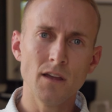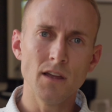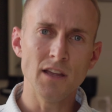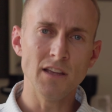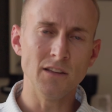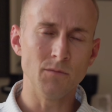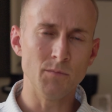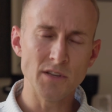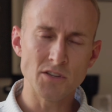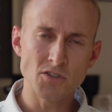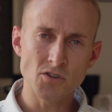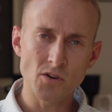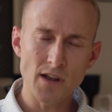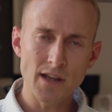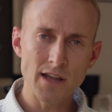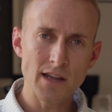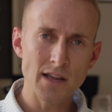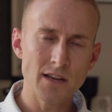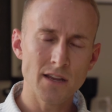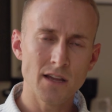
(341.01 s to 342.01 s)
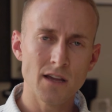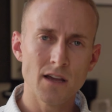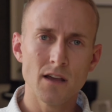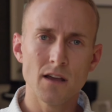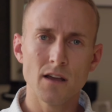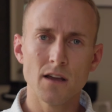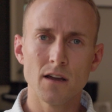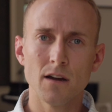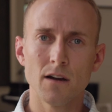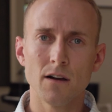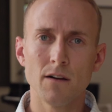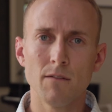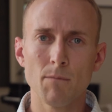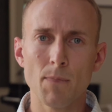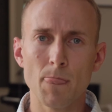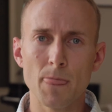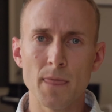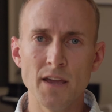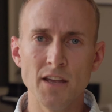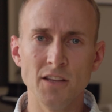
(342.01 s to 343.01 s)
He's betrayed.
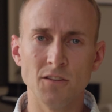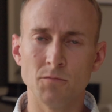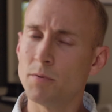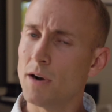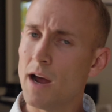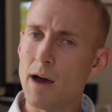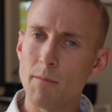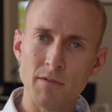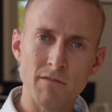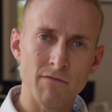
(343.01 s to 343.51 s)
He's brought